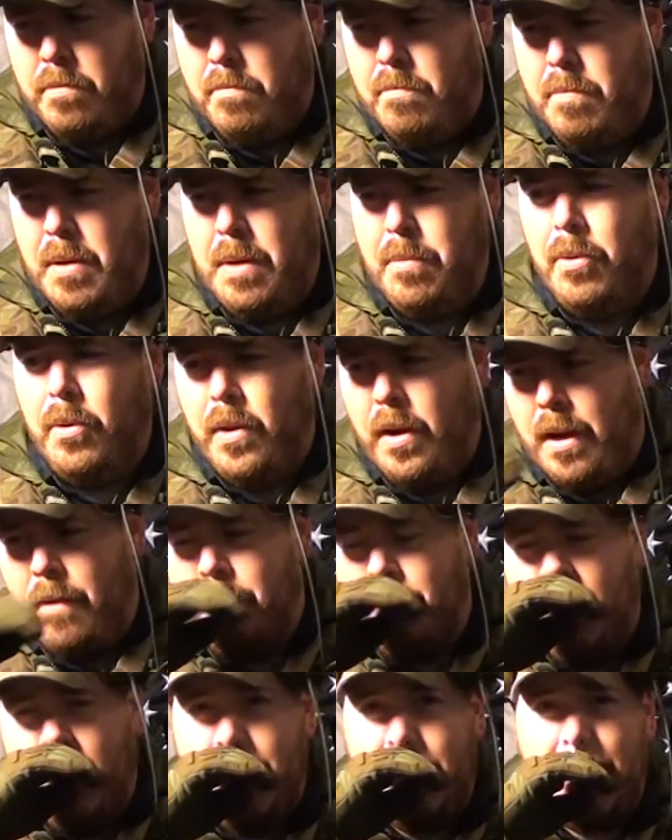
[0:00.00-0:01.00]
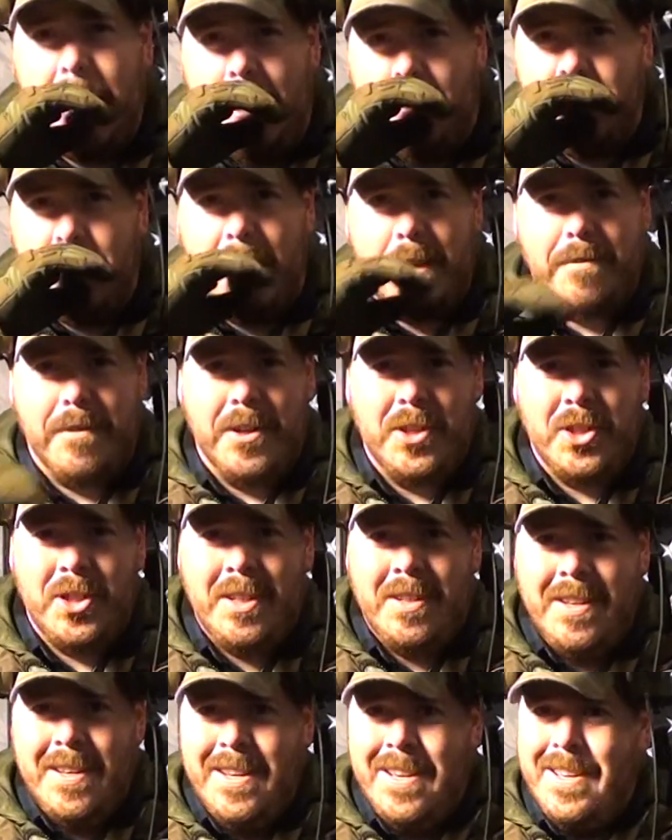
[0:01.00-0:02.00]
people that I'm fighting have night
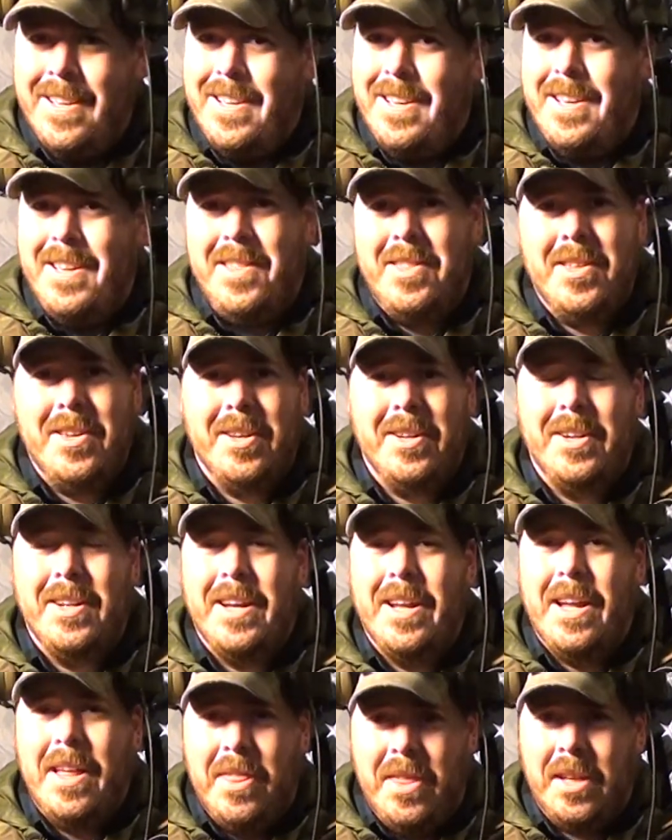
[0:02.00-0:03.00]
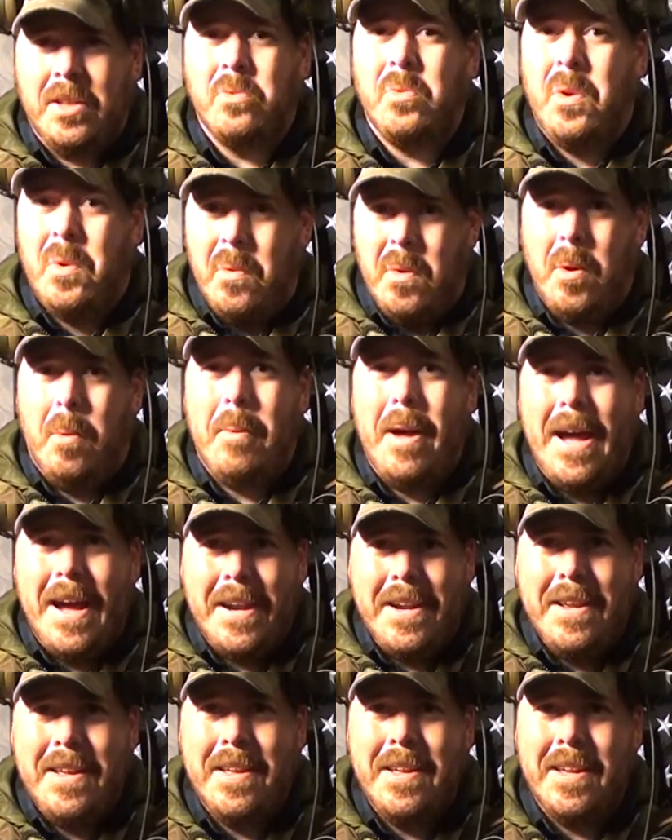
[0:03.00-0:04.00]
vision, then things went real bad.